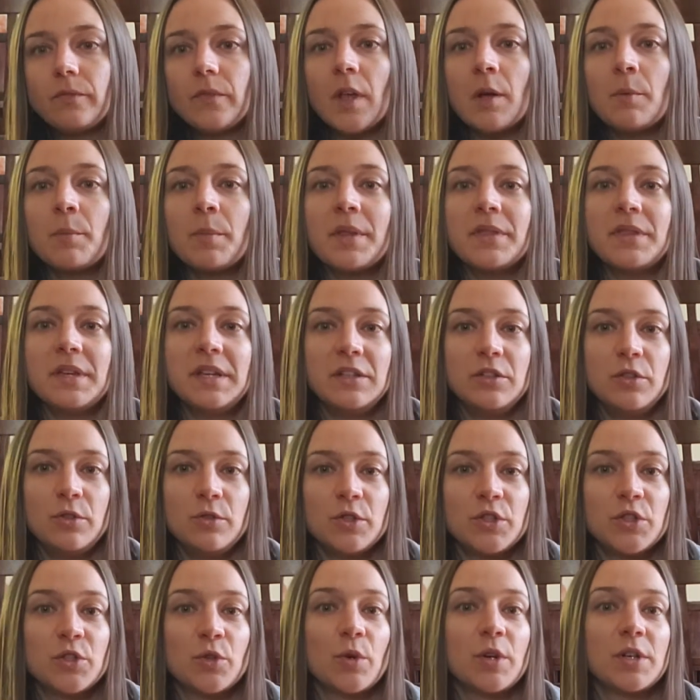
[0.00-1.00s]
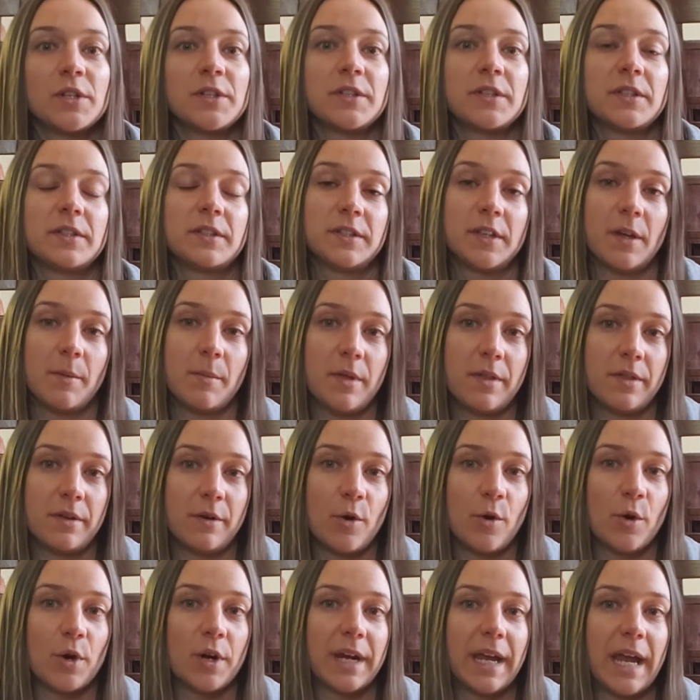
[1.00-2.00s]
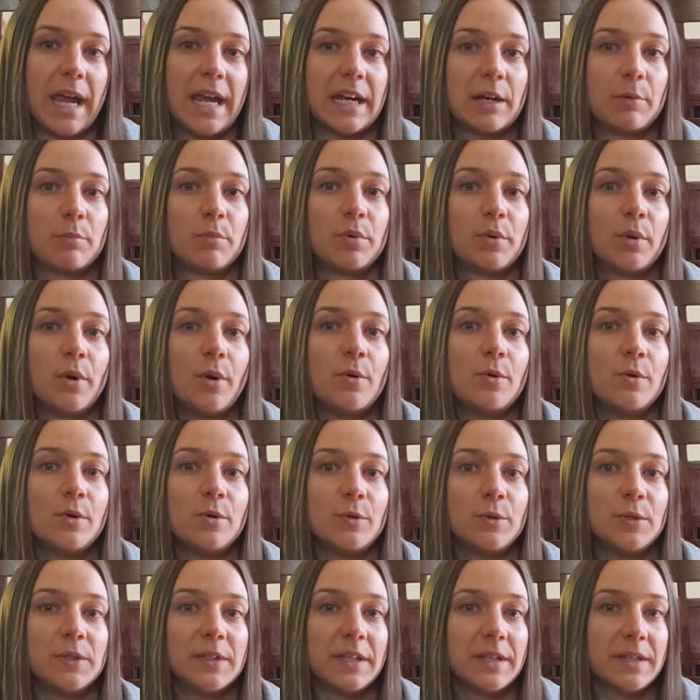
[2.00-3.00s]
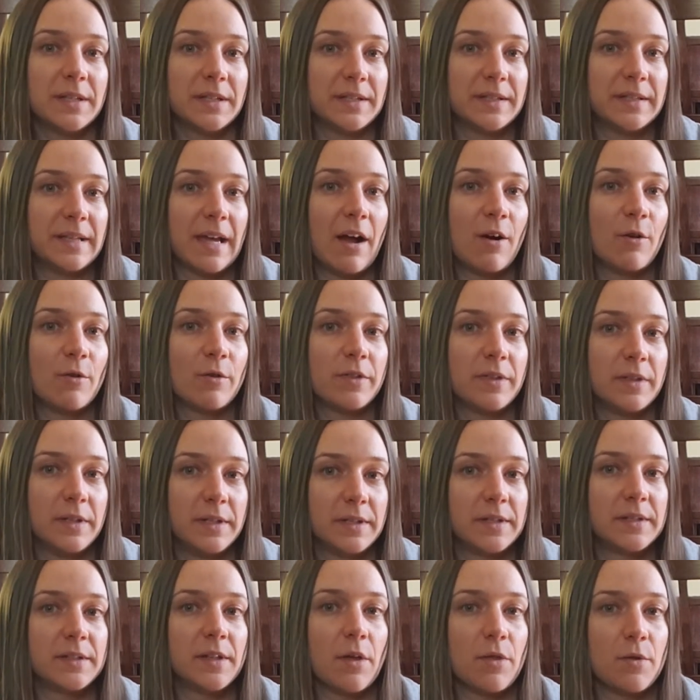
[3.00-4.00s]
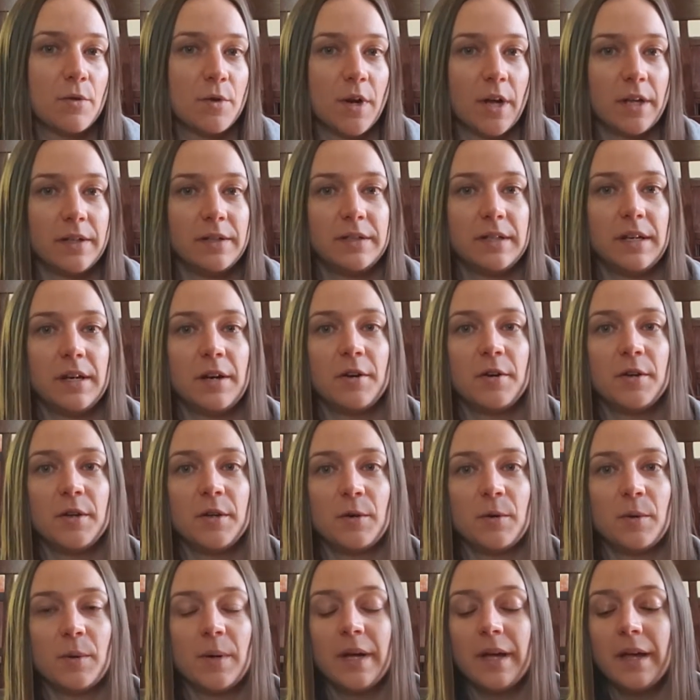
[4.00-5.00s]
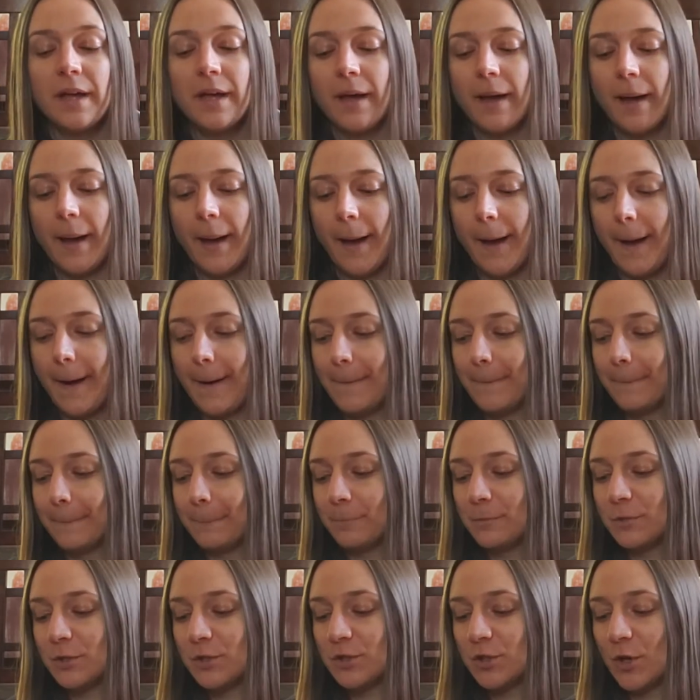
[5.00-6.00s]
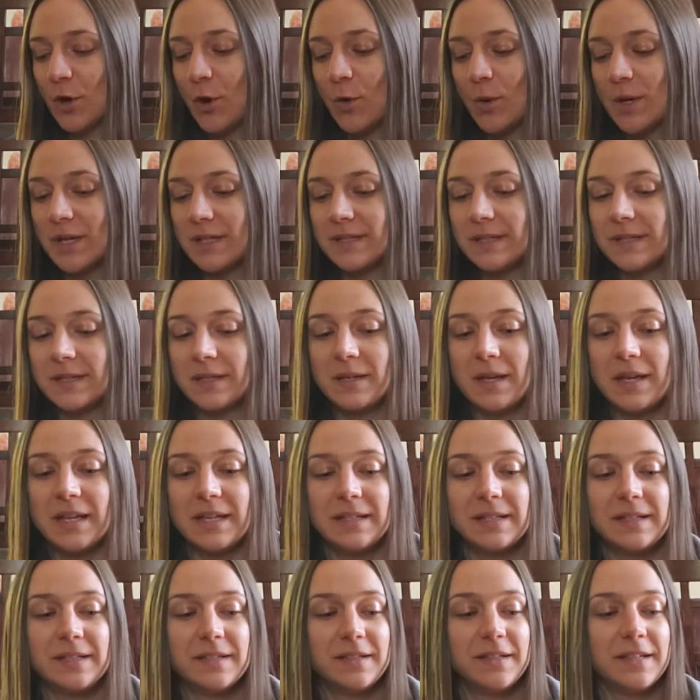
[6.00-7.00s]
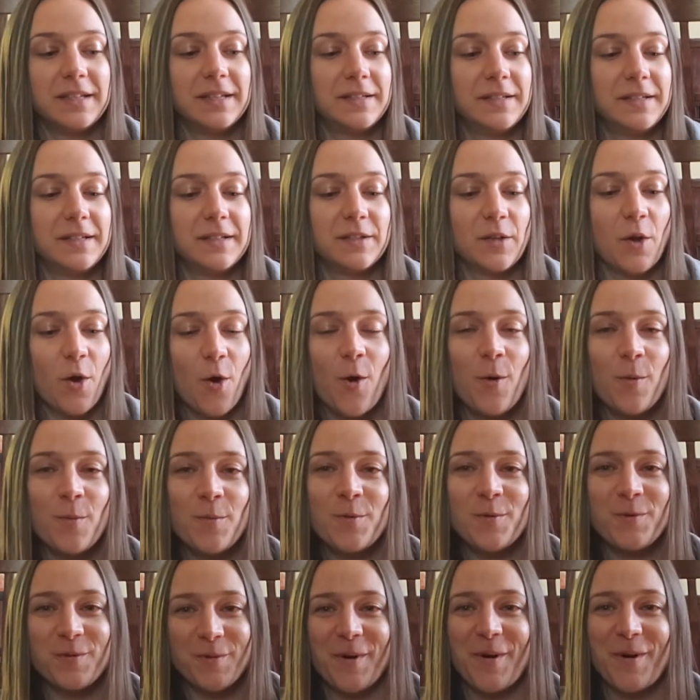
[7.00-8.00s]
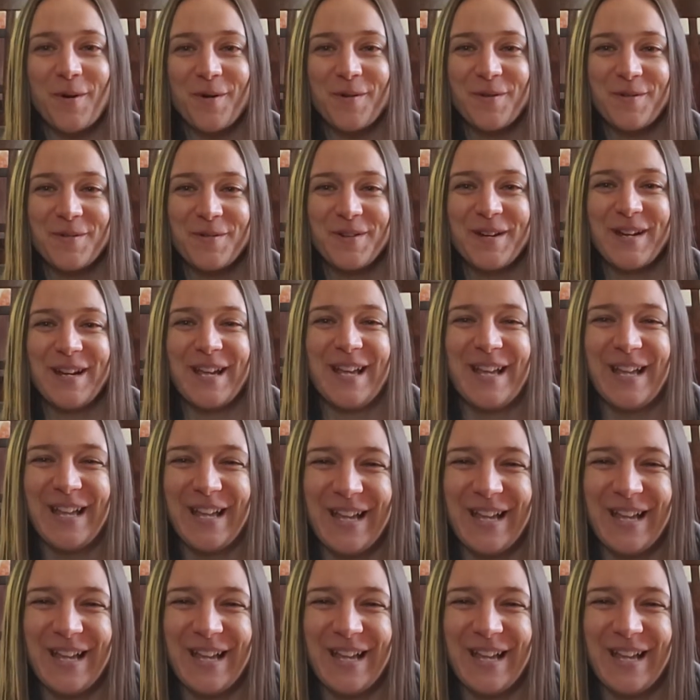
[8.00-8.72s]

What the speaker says: but they do source some of their organic produce in the south, in southern Ontario. So this is homegrown